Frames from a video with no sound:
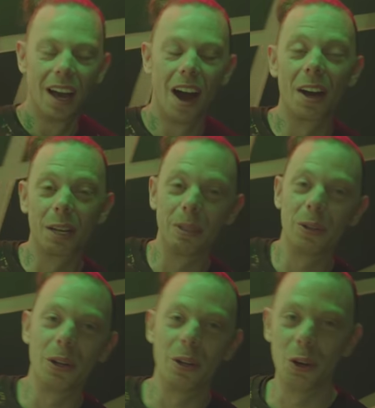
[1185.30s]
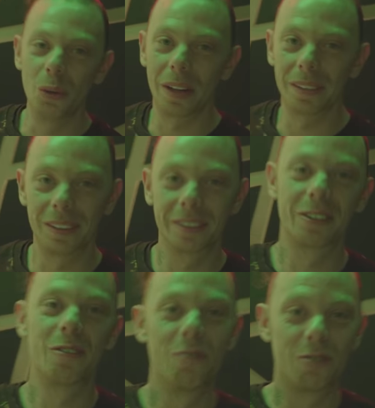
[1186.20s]
I'm gonna do a new one
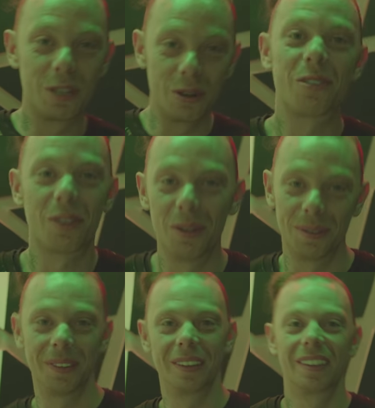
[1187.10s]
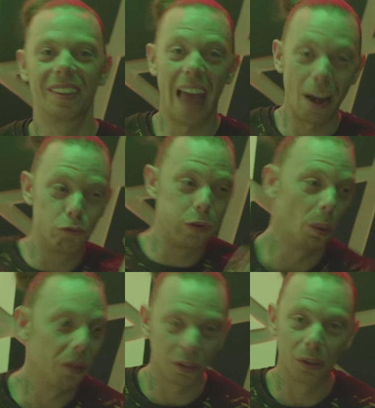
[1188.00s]
real soon. Like,
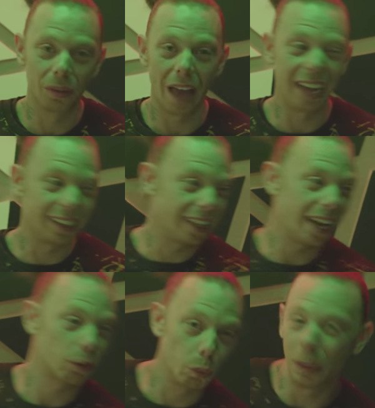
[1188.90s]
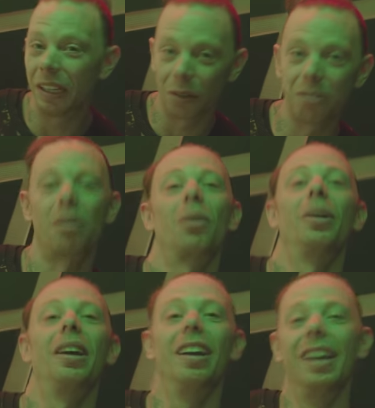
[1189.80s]
real soon, like in the next week or so.
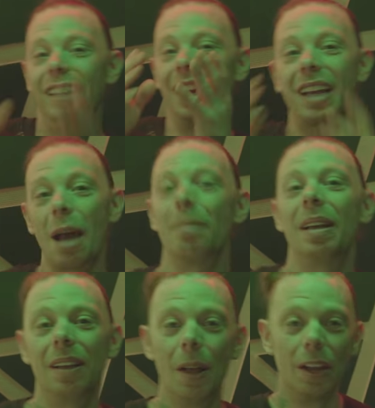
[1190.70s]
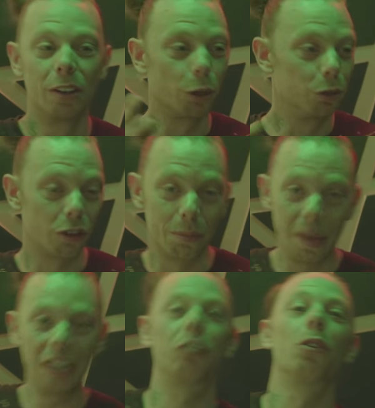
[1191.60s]
You get me? So just
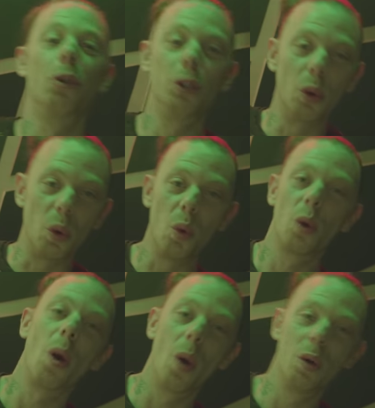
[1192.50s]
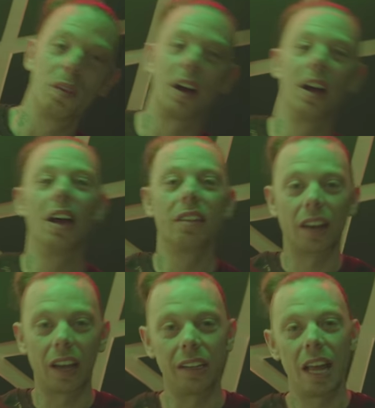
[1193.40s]
make sure you all go over to
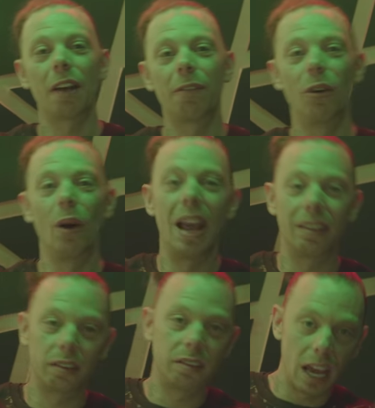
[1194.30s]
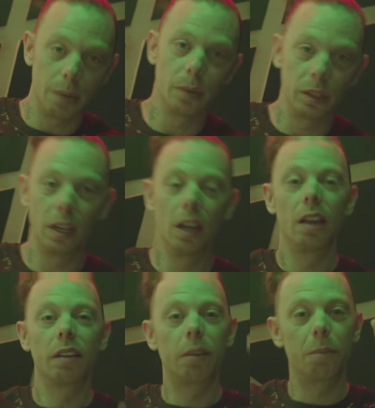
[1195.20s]
Connect4 Entertainment,
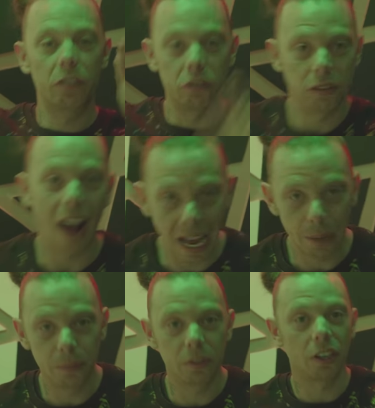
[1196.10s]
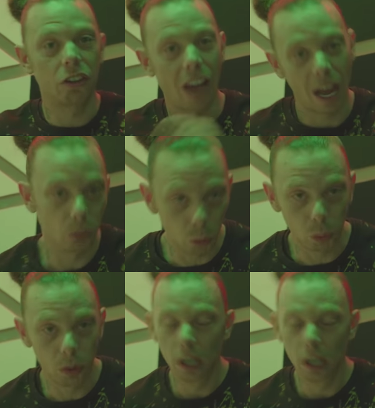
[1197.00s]
subscribe to the channel,